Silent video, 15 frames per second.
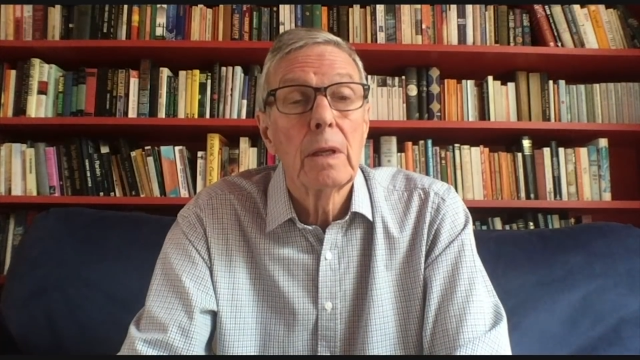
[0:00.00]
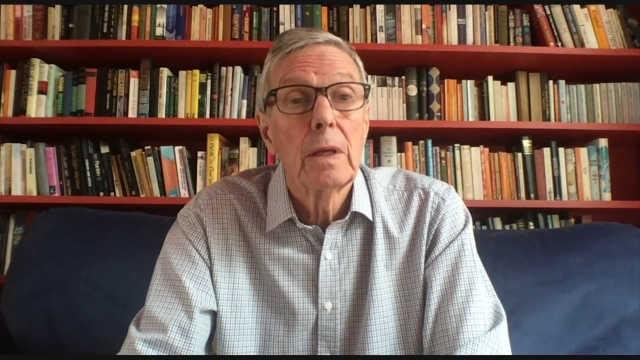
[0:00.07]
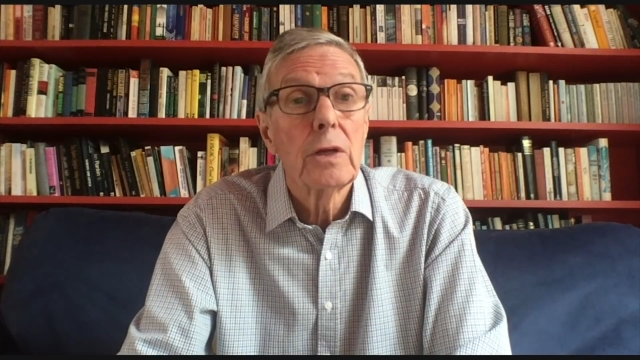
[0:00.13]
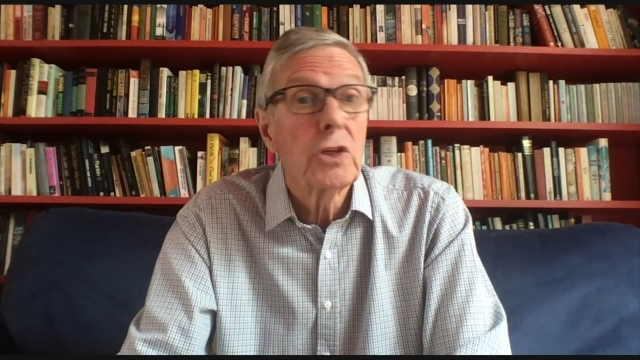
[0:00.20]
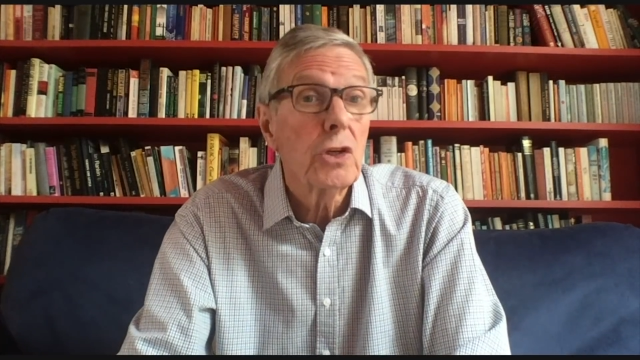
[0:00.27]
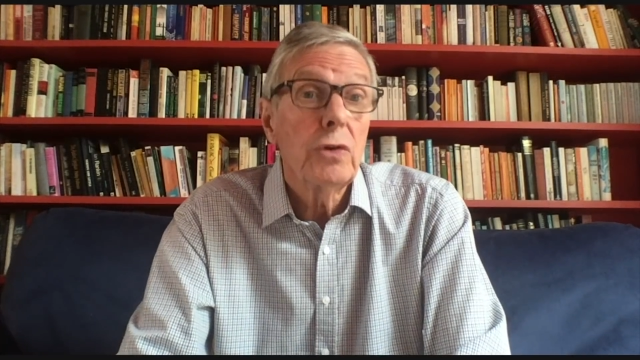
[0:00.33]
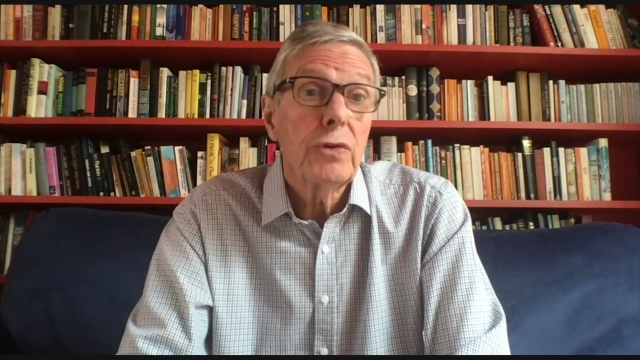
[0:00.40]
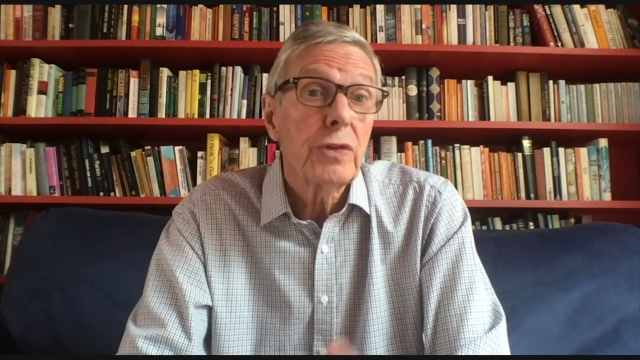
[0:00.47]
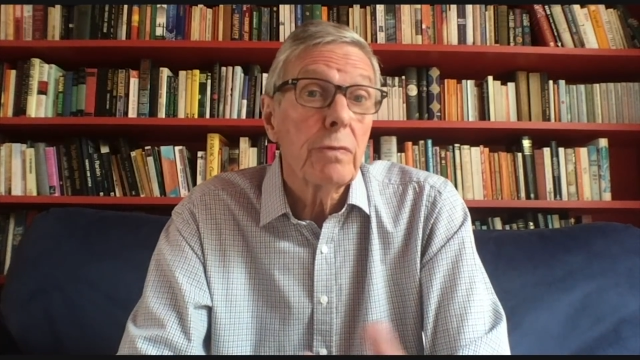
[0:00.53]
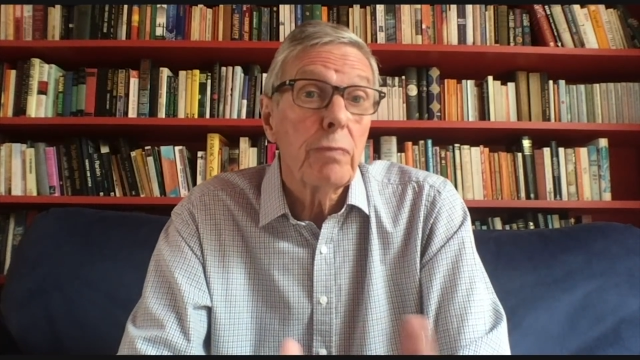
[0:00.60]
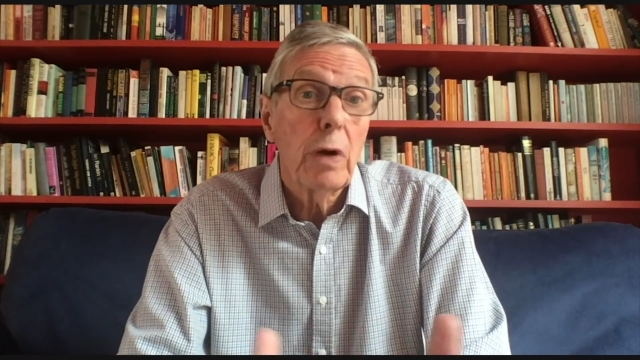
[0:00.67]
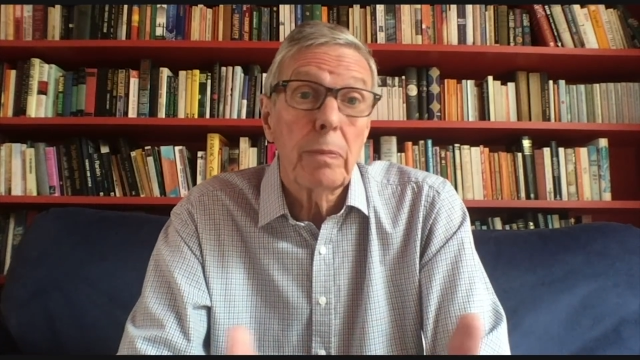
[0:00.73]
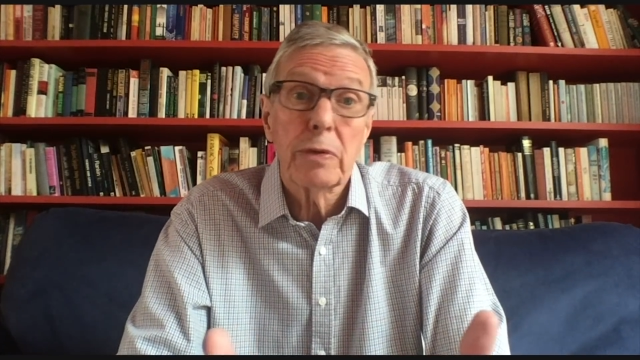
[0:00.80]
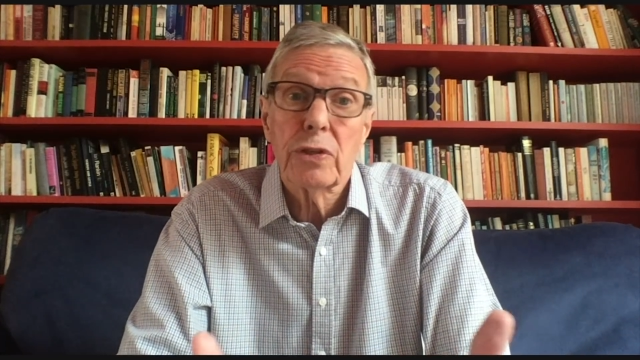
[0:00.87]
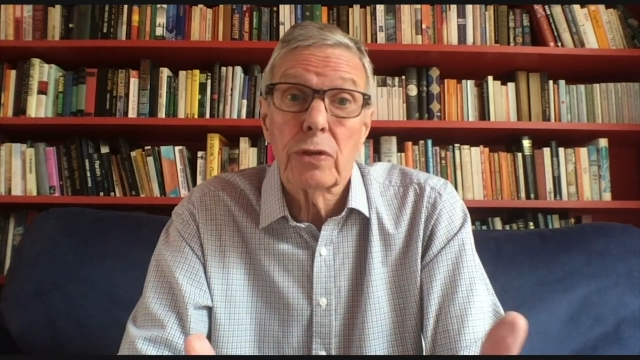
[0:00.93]
Shoes and
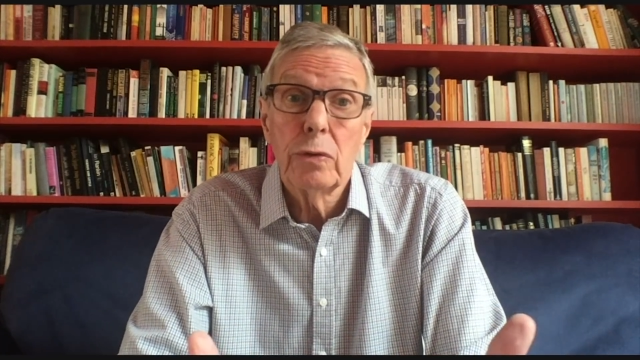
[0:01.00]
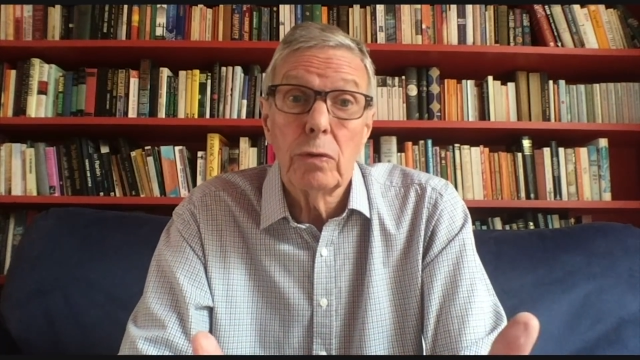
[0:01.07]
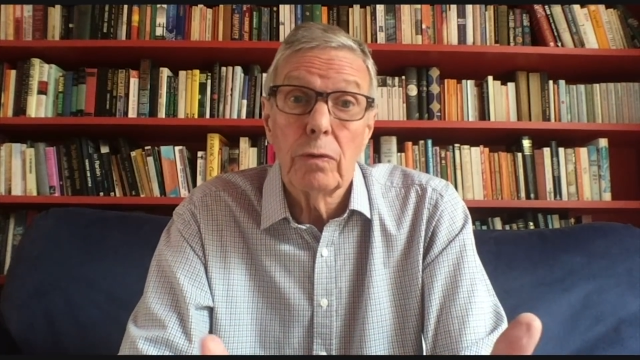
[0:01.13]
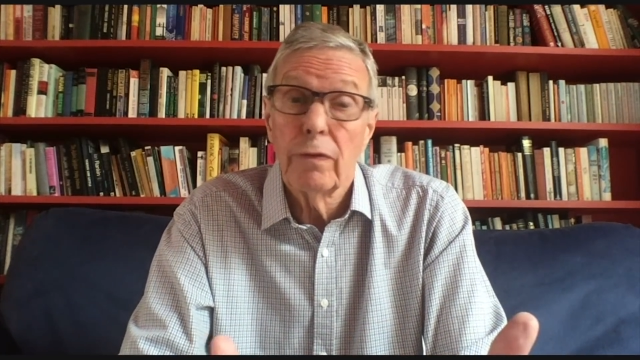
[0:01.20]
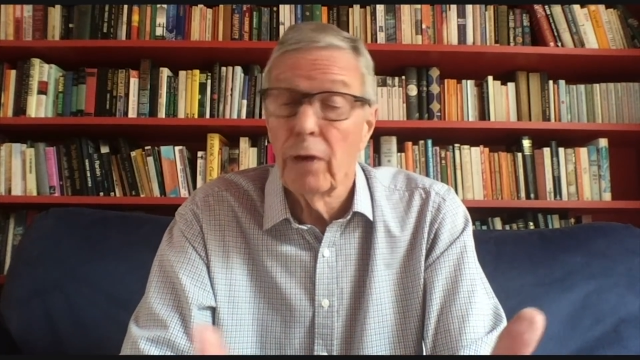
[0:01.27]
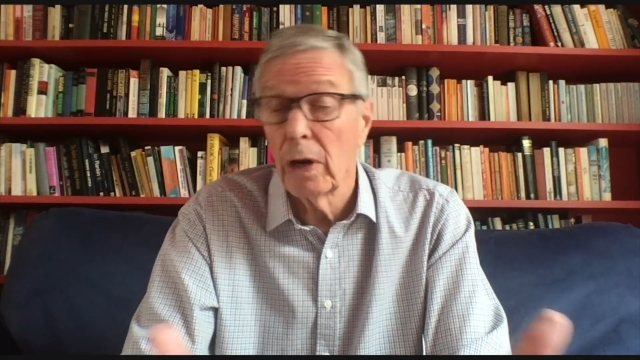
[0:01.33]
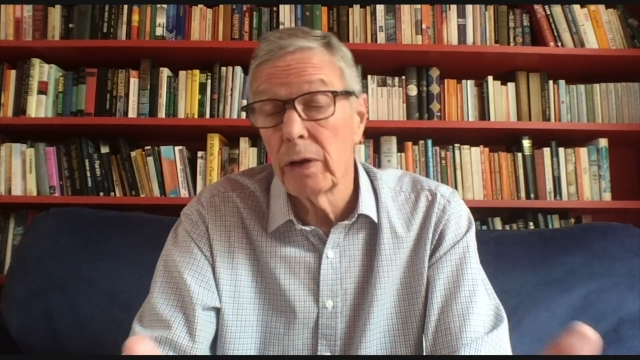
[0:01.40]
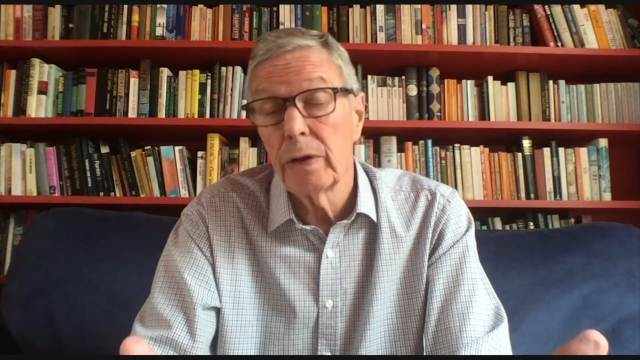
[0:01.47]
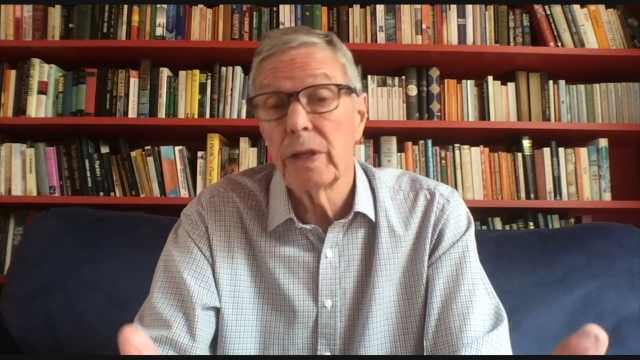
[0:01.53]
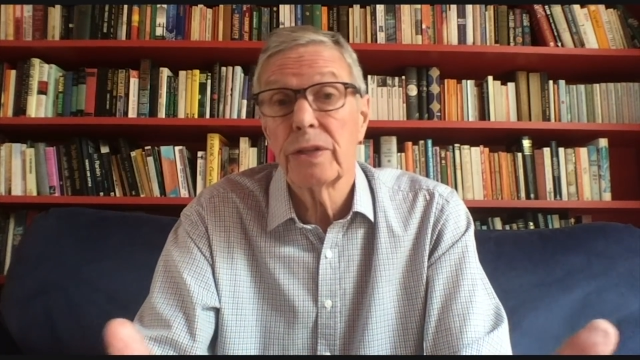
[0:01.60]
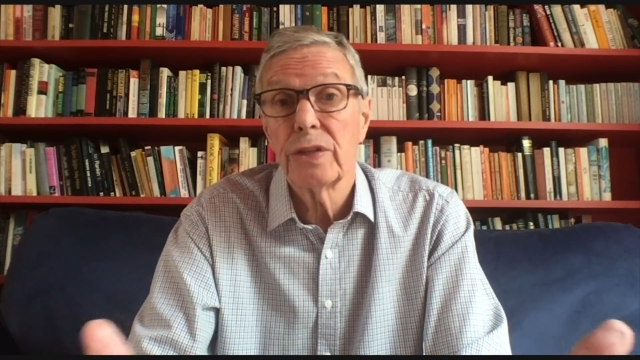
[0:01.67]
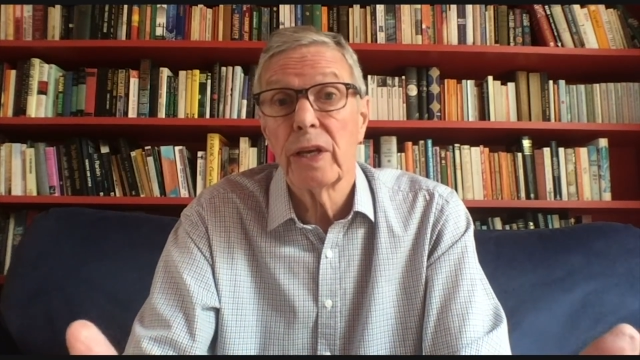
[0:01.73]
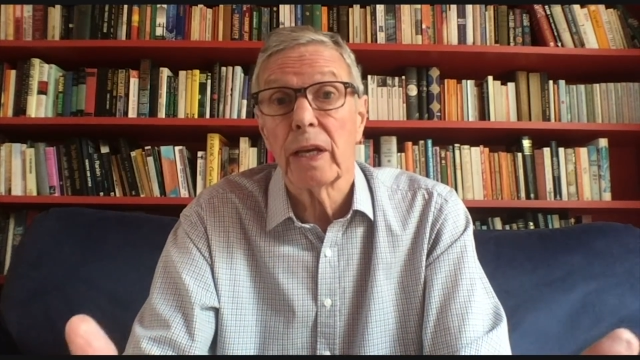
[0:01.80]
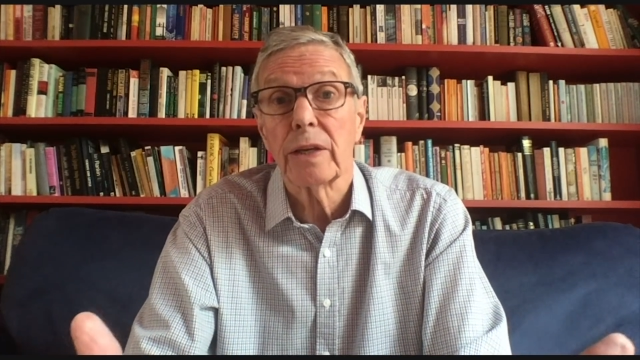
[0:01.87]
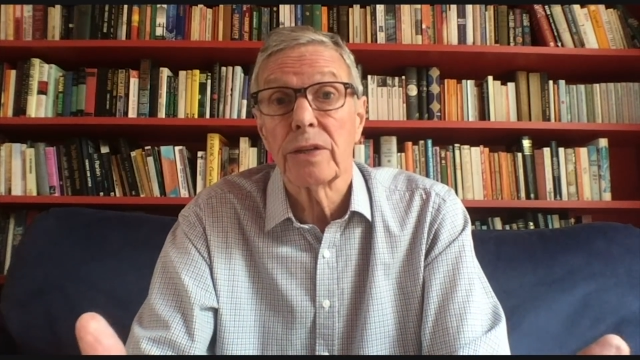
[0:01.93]
proper school followed at
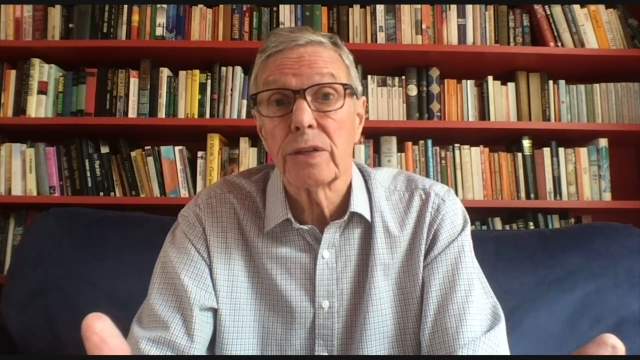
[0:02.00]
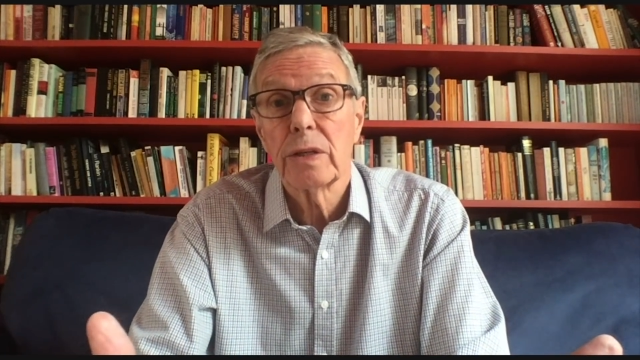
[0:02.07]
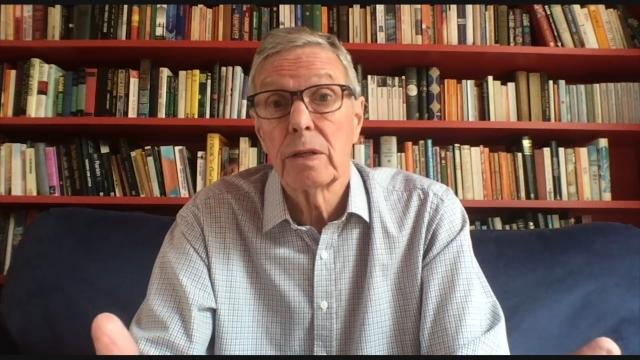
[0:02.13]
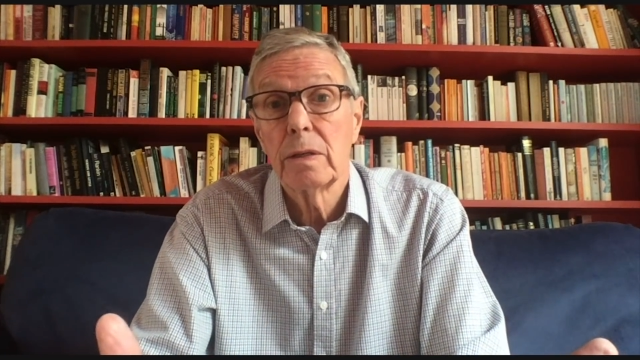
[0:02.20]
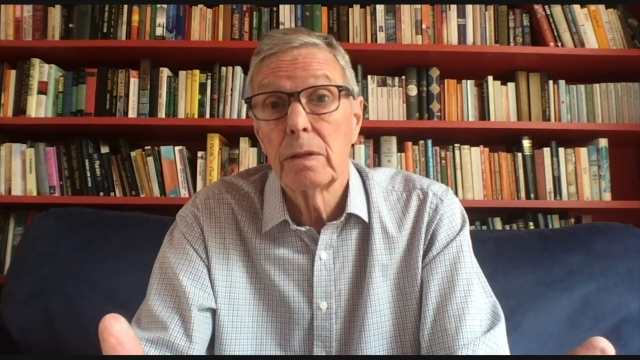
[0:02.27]
6.